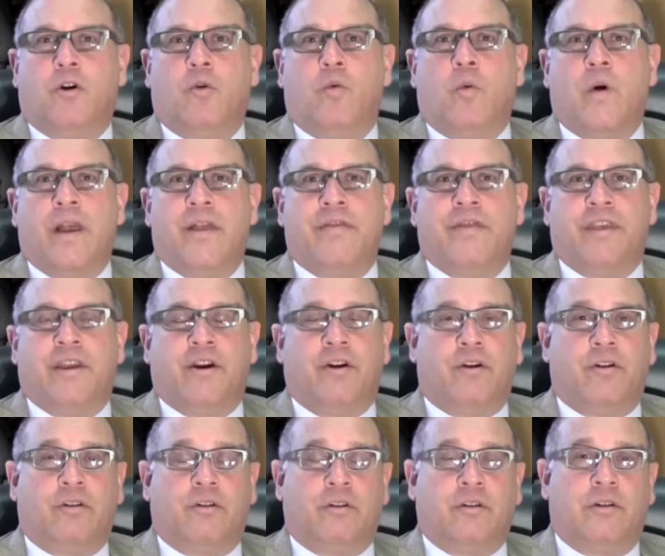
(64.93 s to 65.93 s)
when
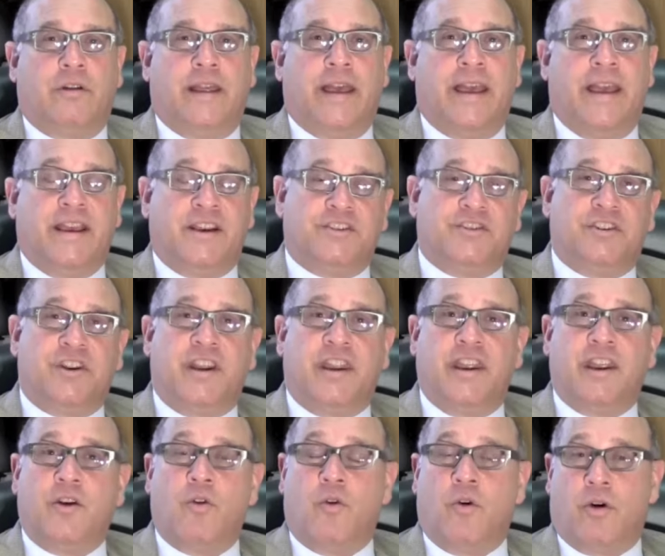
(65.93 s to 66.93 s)
they're
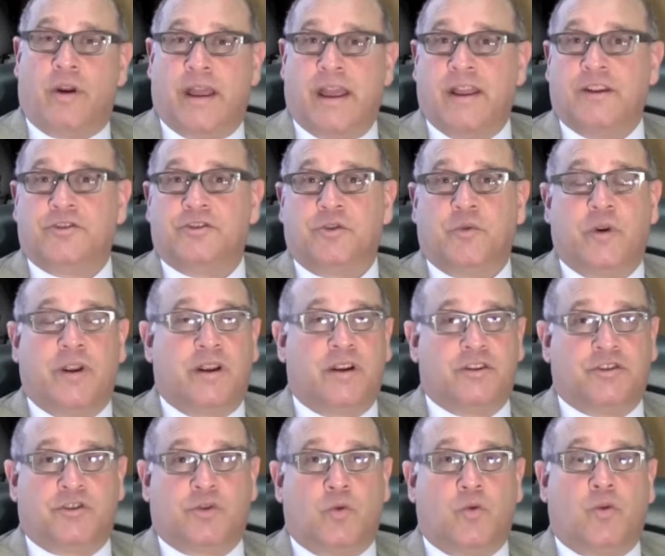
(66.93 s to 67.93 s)
exiting or entering
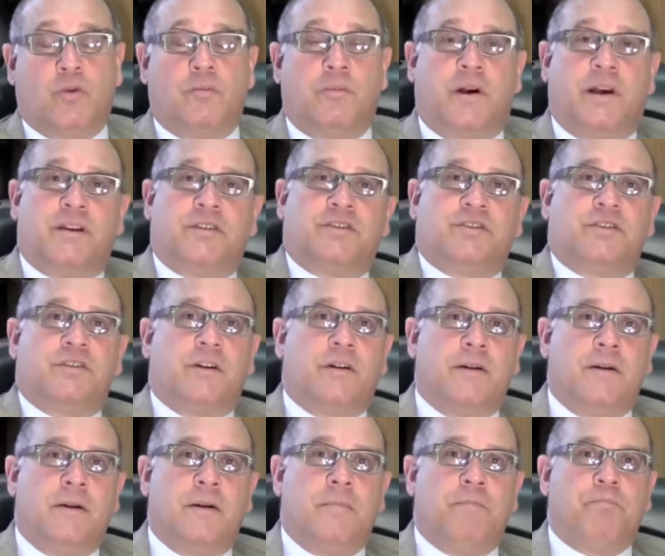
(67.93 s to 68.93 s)
a school bus.
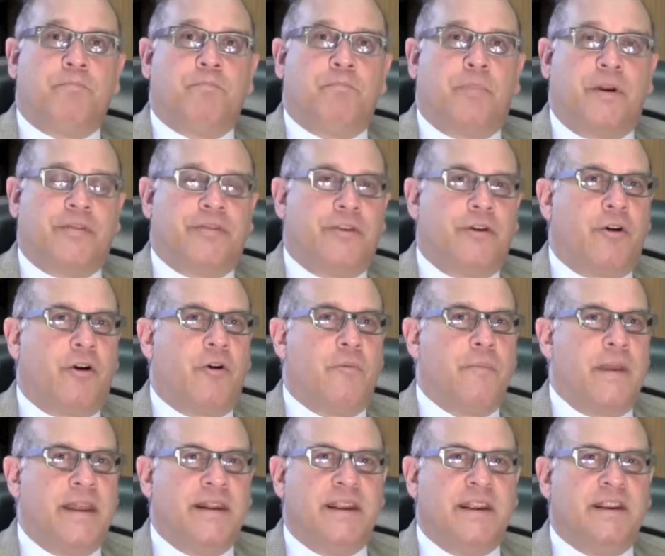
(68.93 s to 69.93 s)
But there are
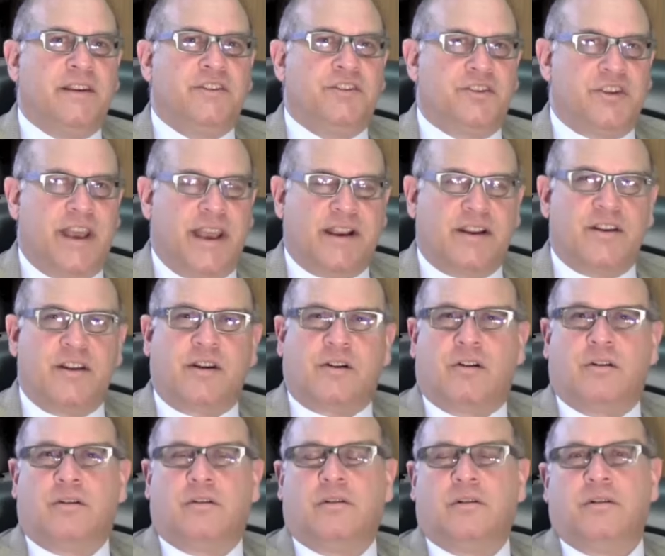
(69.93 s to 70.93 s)
many
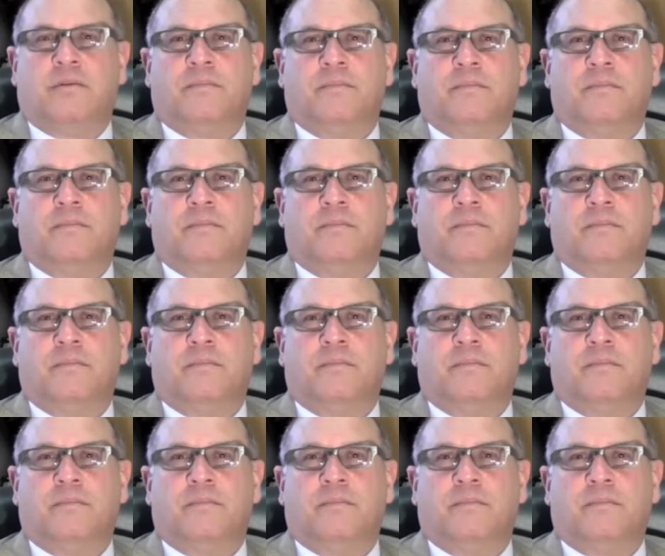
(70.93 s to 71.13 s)
technical